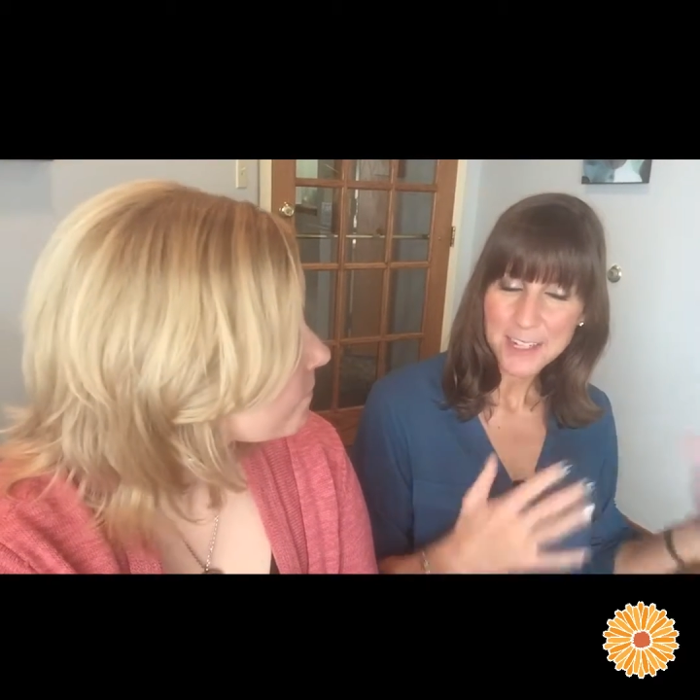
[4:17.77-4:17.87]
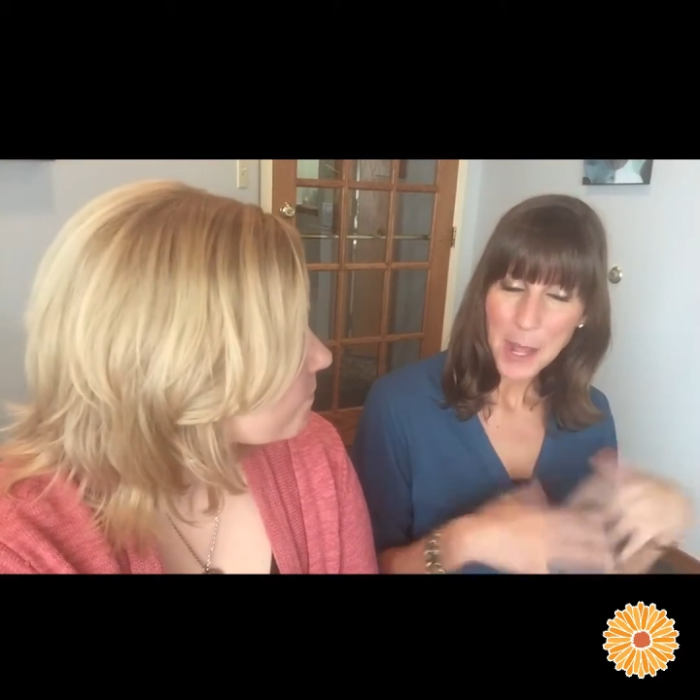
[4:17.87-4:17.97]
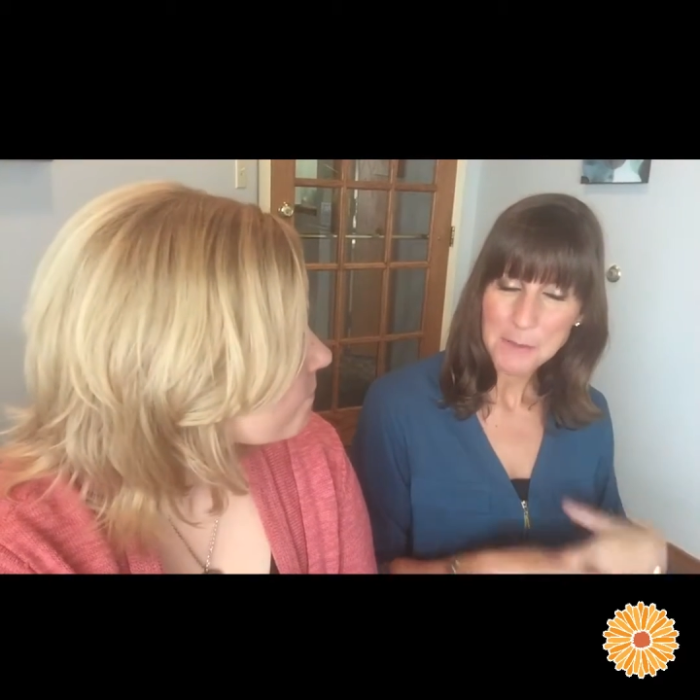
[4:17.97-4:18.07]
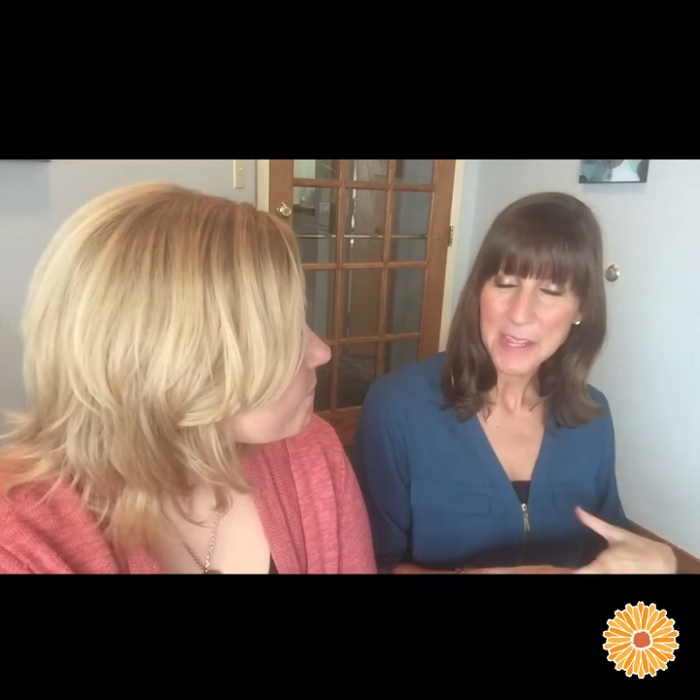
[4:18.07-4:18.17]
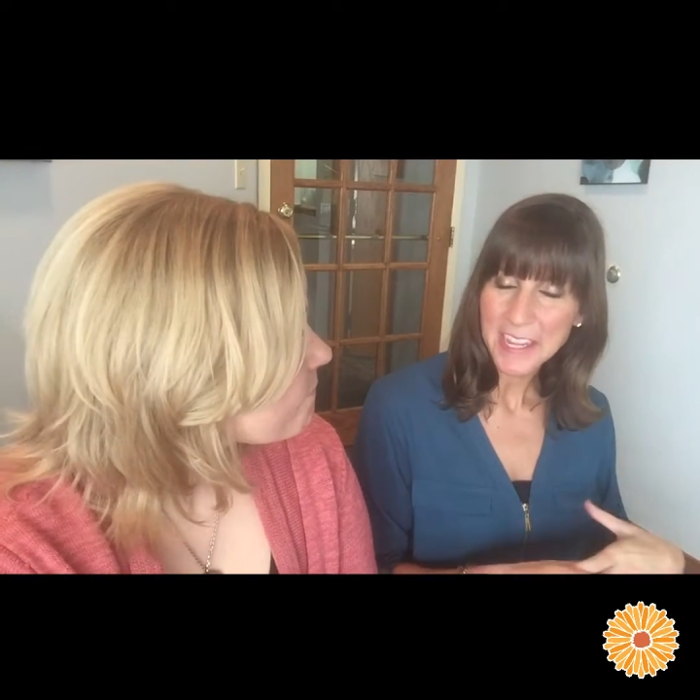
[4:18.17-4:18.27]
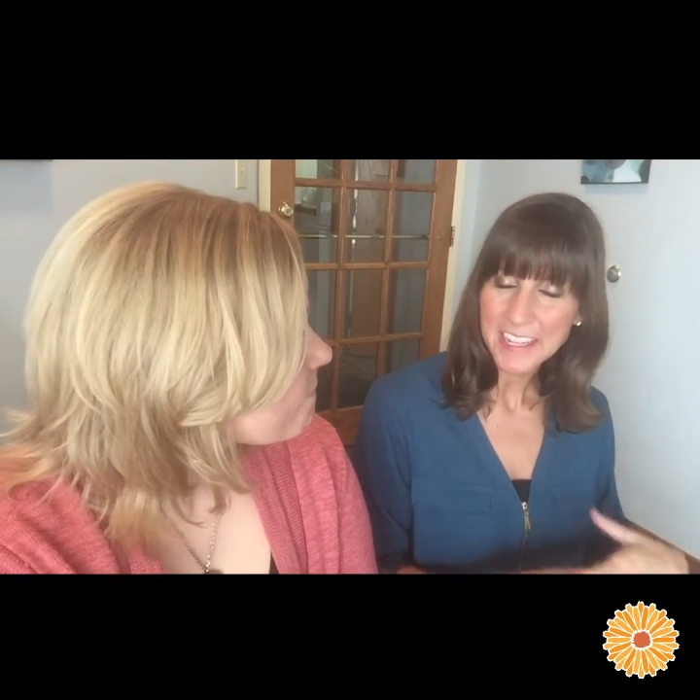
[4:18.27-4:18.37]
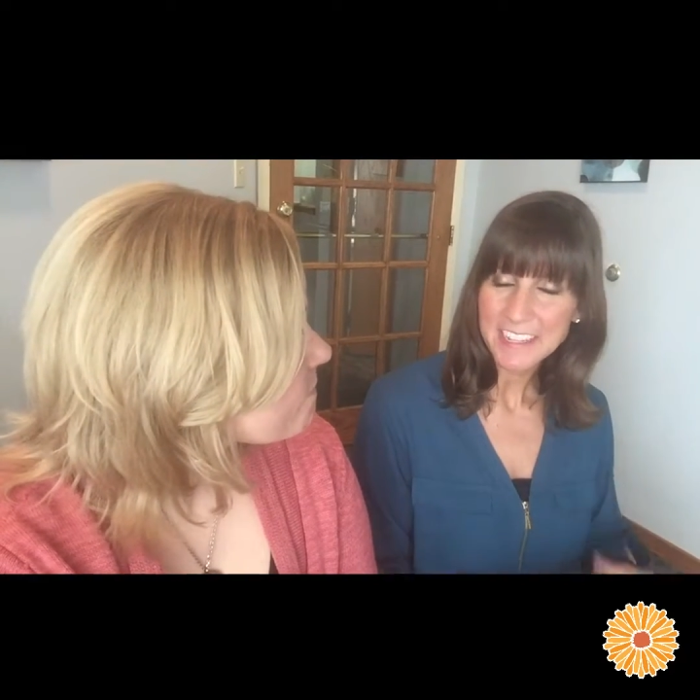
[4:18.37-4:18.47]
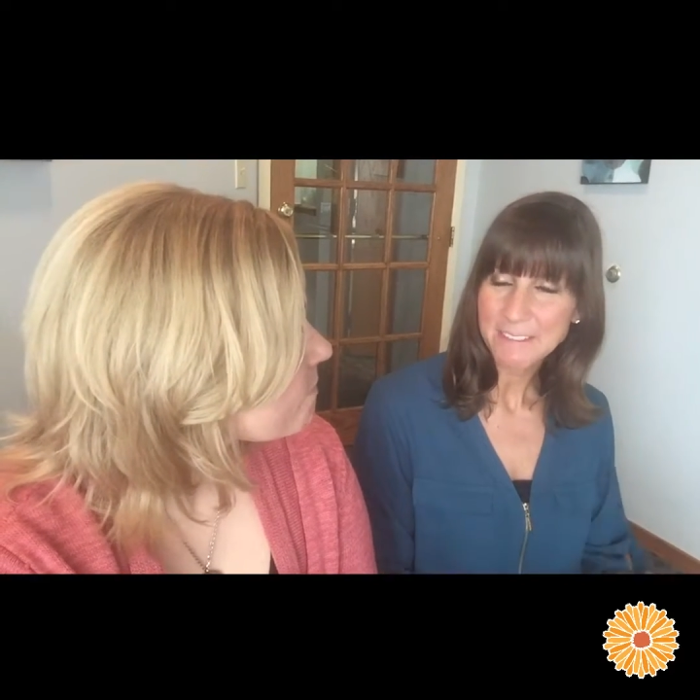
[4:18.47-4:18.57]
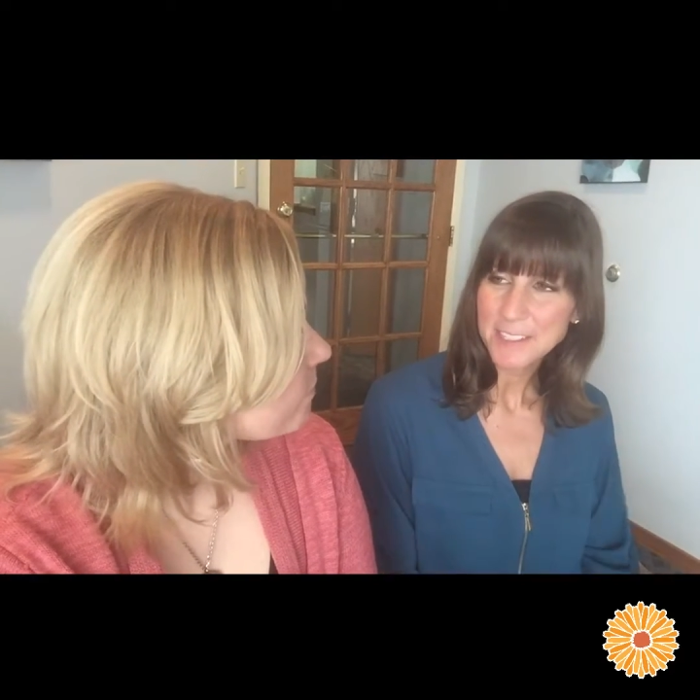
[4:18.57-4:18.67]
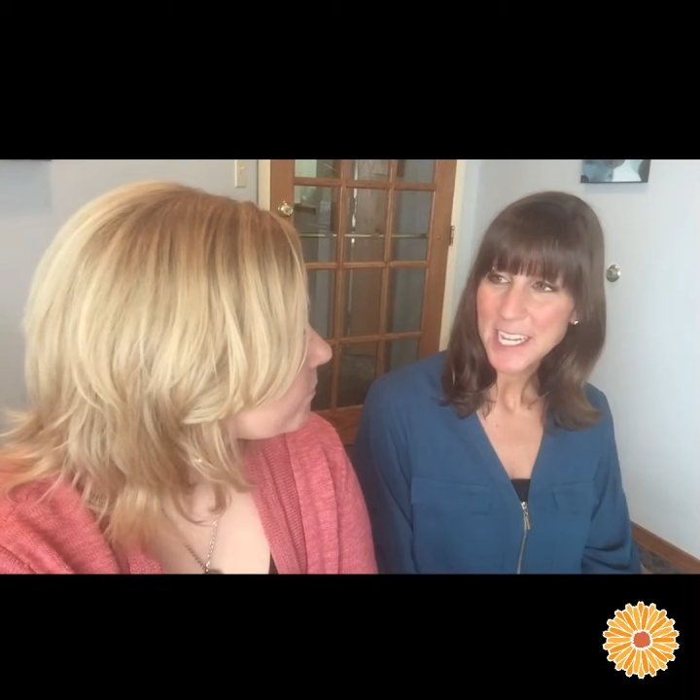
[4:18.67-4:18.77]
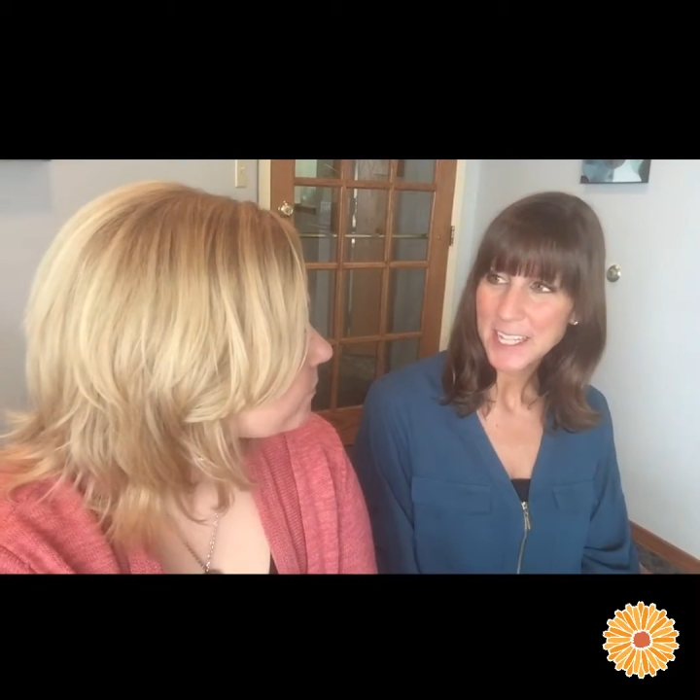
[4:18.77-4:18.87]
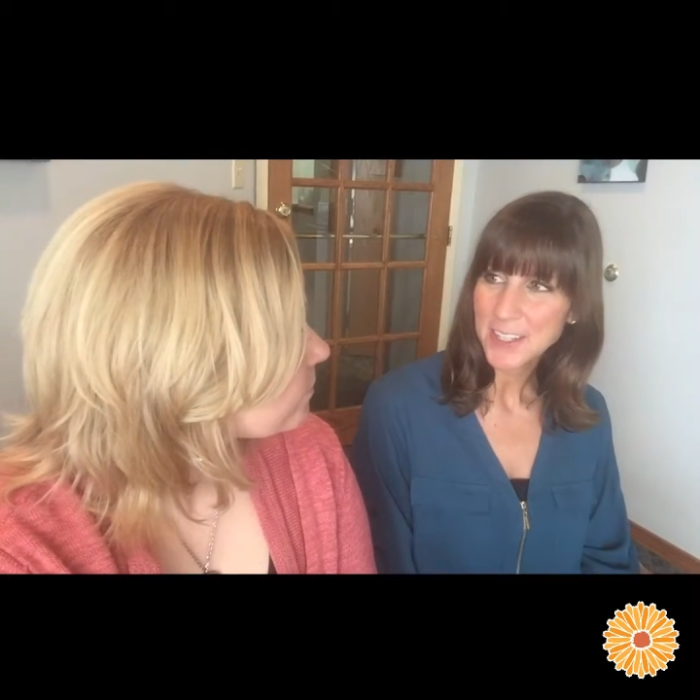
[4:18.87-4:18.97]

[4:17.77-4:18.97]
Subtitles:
you come in and we'll take a